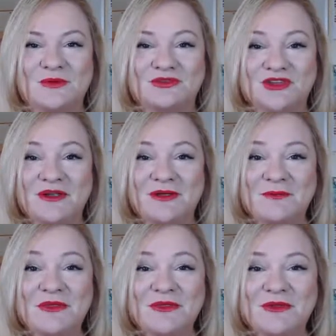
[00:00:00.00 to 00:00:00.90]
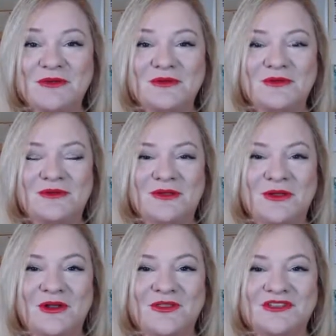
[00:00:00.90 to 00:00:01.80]
sharing with you
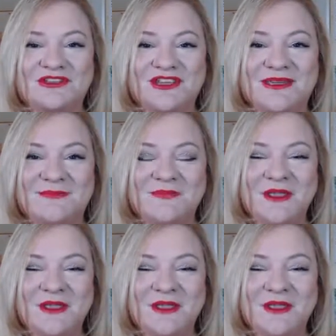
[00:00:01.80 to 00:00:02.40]
early this year.